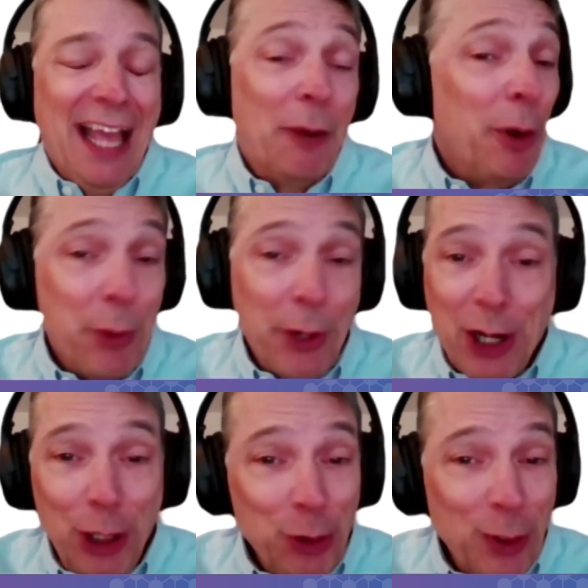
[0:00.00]
And we
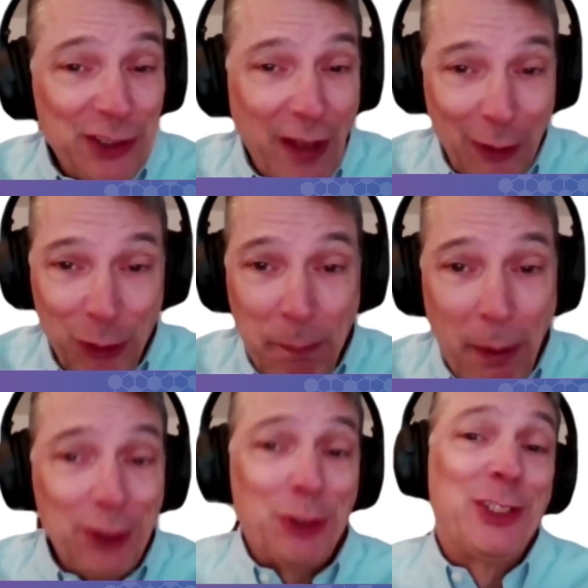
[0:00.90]
regard you as valued
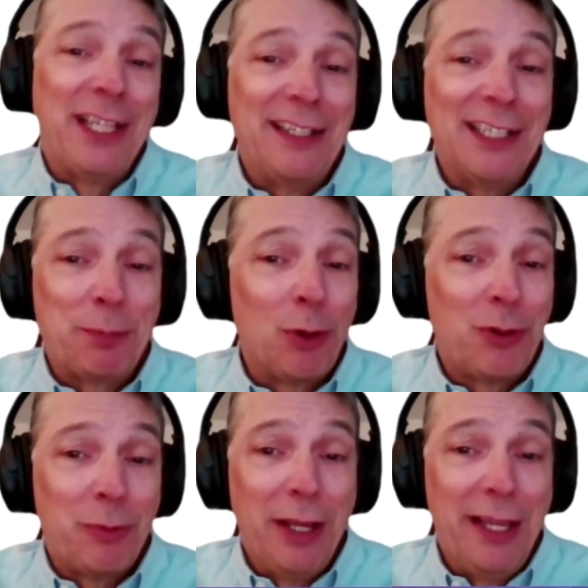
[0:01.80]
partners in this
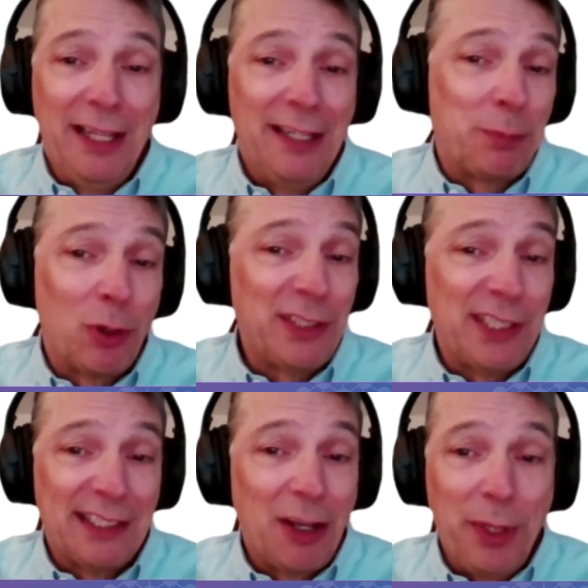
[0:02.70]

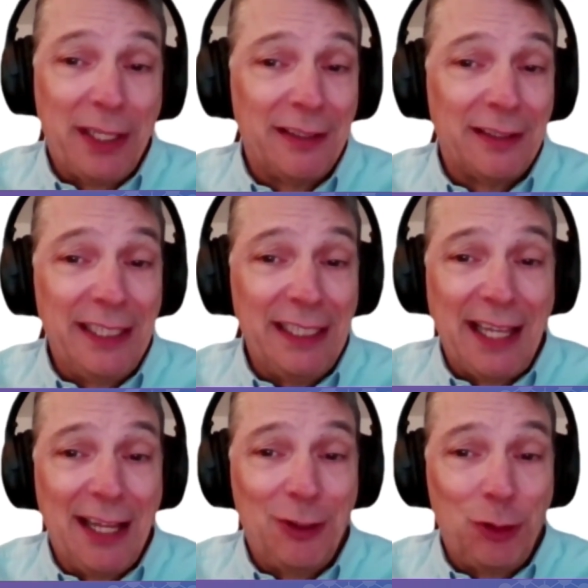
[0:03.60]
process, and we clearly
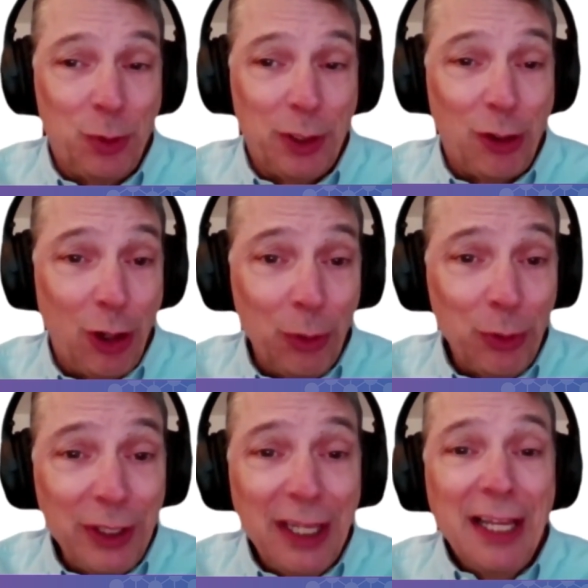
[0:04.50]
can't do it
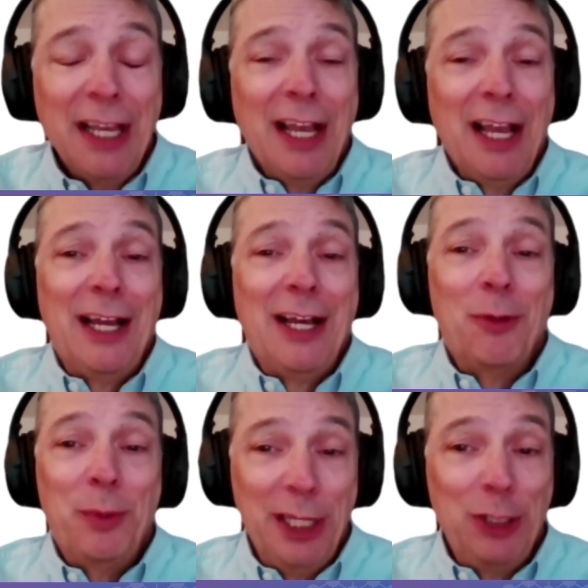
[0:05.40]
alone.
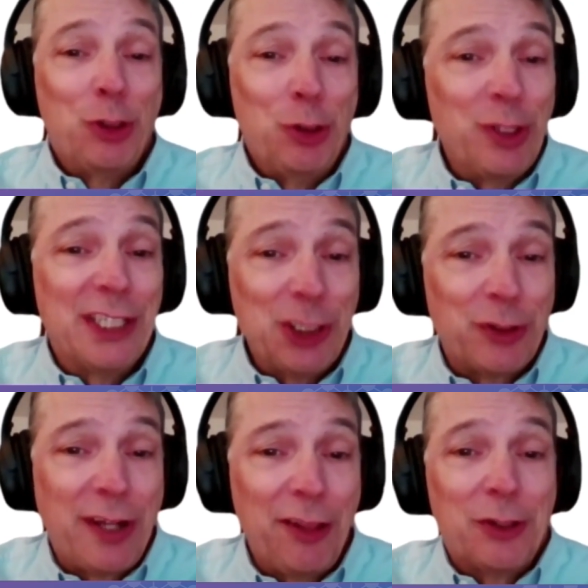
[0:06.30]
We need to do this
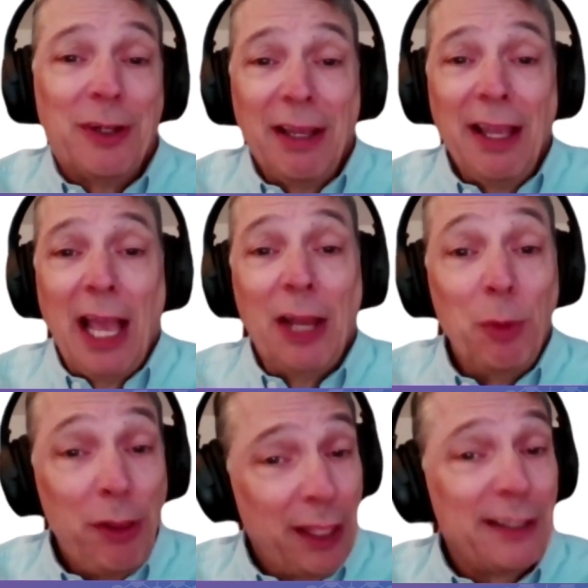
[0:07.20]
together, and
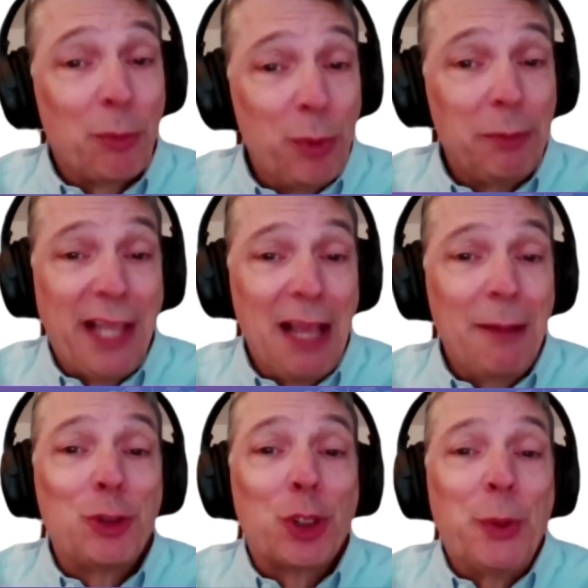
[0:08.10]
we think that we'll be
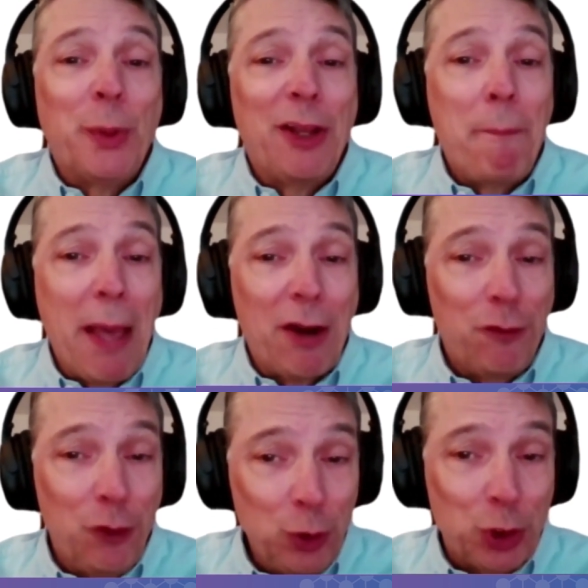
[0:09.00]
able to create a better
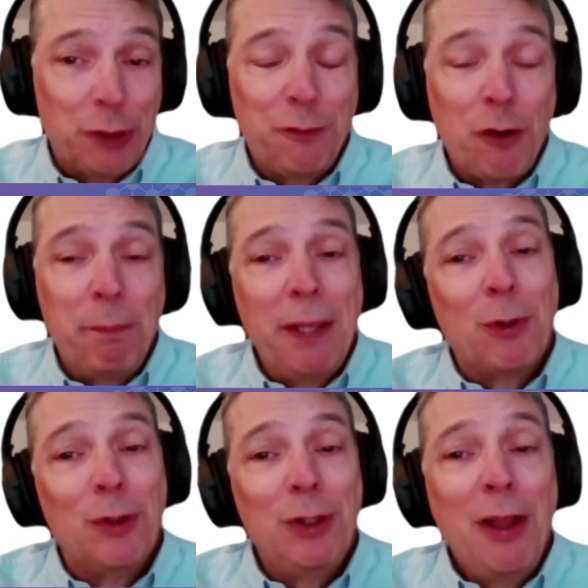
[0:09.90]
future for
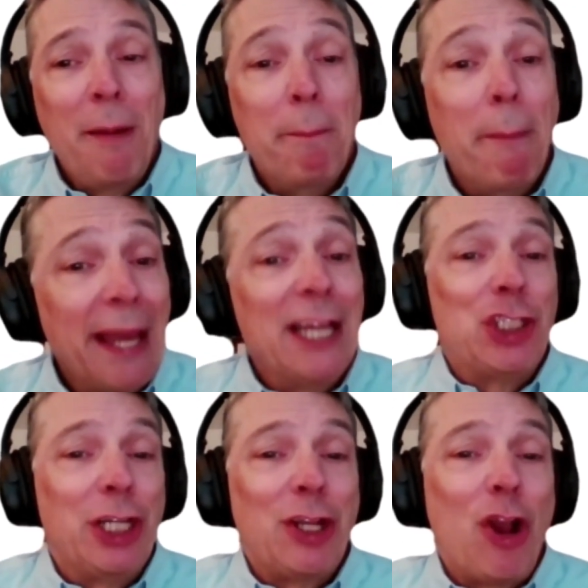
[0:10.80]
people
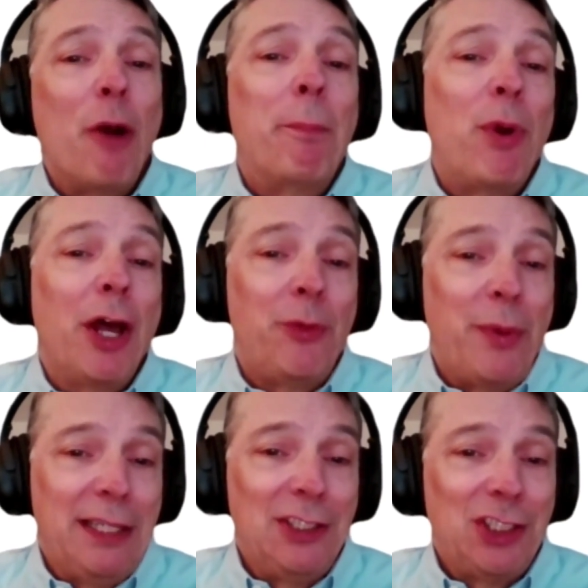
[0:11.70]
managing a broad
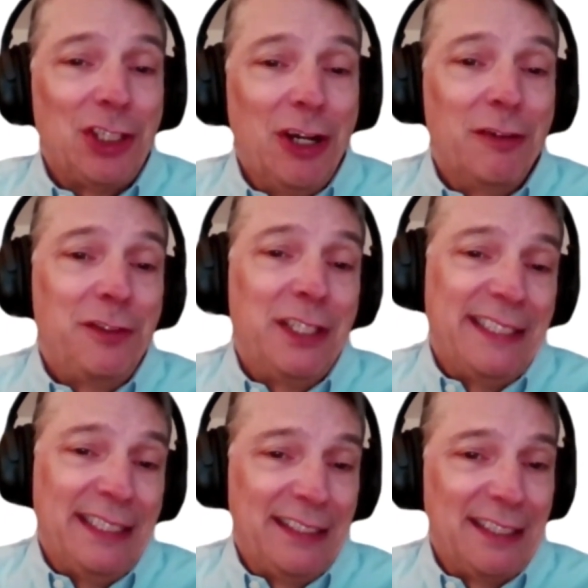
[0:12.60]
range of
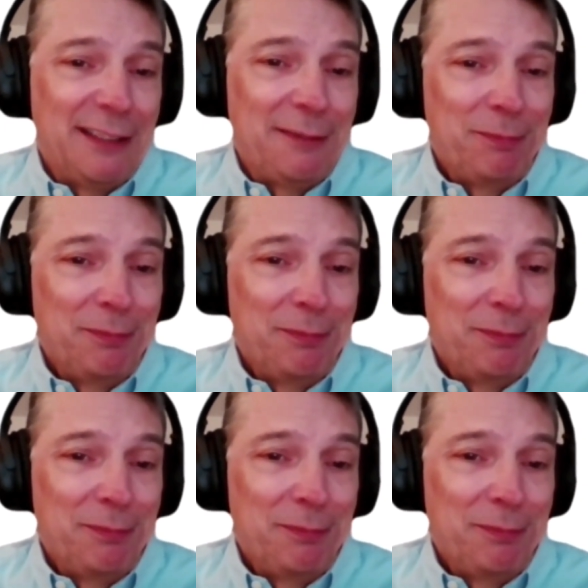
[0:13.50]
diseases.